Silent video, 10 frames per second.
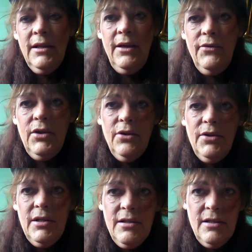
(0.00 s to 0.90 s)
Even though
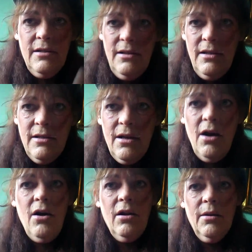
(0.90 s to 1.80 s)
this is
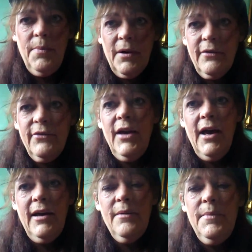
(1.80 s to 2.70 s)
all a part of
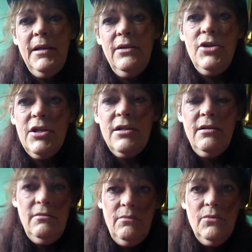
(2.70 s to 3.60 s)
Gaia, but just
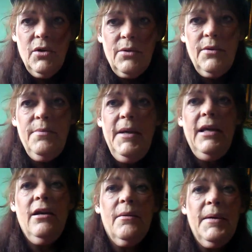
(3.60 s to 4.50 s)
work with me
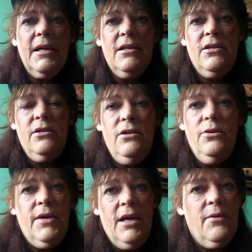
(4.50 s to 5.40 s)
here because you
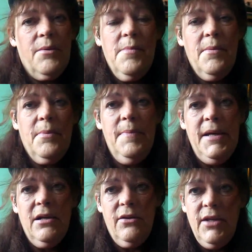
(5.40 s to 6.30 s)
can't remember
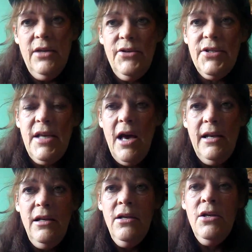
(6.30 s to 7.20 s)
being on the other side.